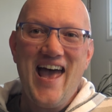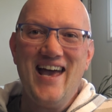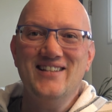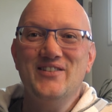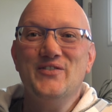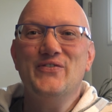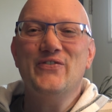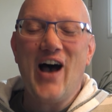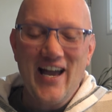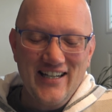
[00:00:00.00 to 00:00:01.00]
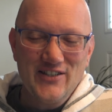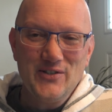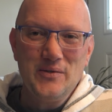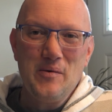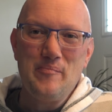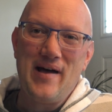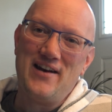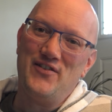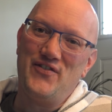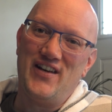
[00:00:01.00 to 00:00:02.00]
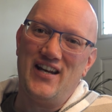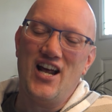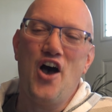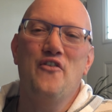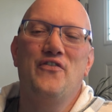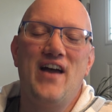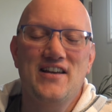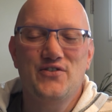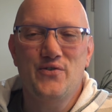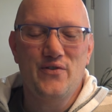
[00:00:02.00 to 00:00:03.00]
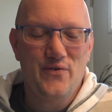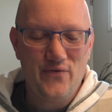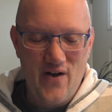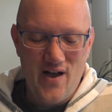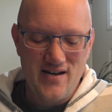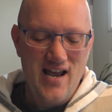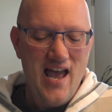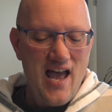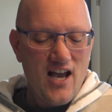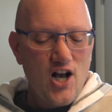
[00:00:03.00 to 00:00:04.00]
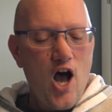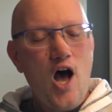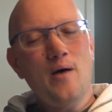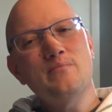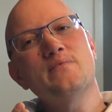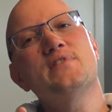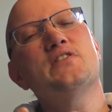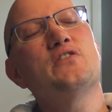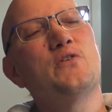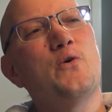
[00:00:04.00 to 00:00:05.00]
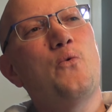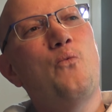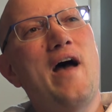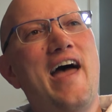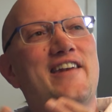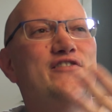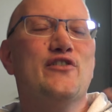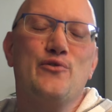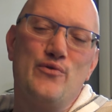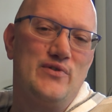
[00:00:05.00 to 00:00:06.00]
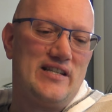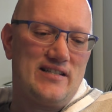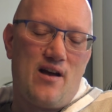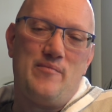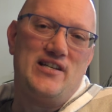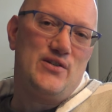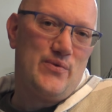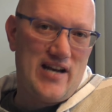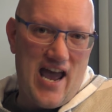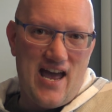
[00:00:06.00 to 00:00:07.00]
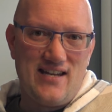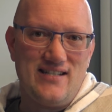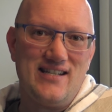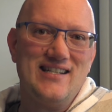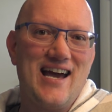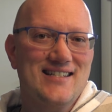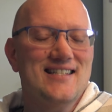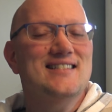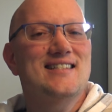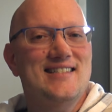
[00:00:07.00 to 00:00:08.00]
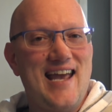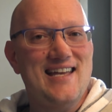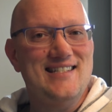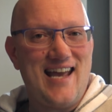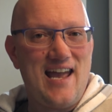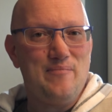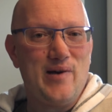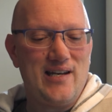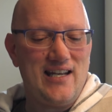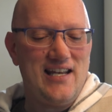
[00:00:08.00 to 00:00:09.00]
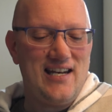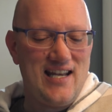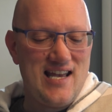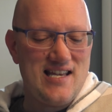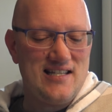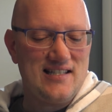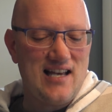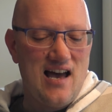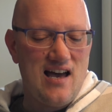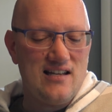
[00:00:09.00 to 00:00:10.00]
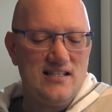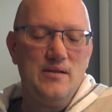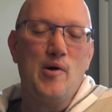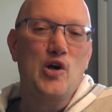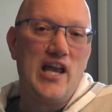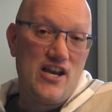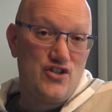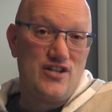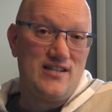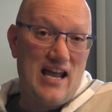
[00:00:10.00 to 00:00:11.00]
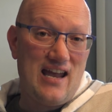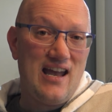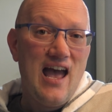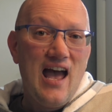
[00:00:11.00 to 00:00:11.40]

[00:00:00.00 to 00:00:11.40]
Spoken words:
And the final benefit of Faster to the Fun comes when the cruise is coming to an end. And yes, it's a sad day, but it is debarkation day.